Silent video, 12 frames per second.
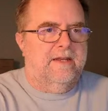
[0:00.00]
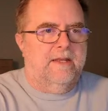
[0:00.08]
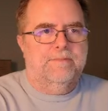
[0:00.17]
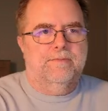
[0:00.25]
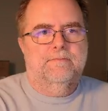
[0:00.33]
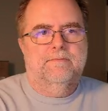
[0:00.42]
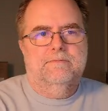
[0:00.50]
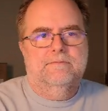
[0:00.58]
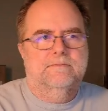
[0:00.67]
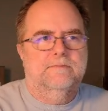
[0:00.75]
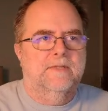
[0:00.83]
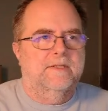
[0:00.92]
up.
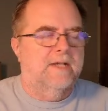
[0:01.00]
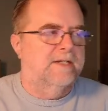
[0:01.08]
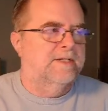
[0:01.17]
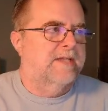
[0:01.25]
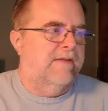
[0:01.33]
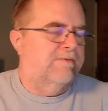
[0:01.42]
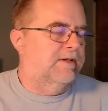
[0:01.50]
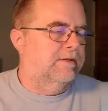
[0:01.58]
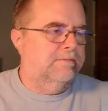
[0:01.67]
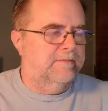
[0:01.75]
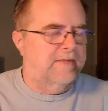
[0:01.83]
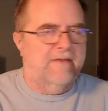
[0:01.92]
I just haven't
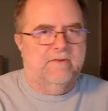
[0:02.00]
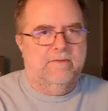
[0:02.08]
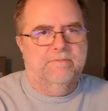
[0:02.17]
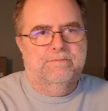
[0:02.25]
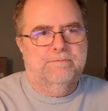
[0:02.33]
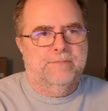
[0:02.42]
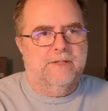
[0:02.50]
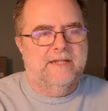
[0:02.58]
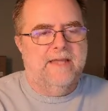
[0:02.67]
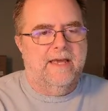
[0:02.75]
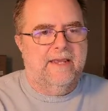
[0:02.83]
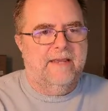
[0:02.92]
played
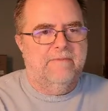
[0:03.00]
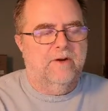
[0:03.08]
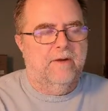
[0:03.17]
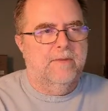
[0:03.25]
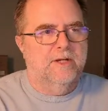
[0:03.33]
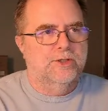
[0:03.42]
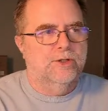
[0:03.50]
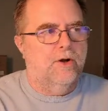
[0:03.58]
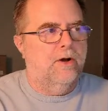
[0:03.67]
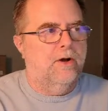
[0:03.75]
that game very much at all,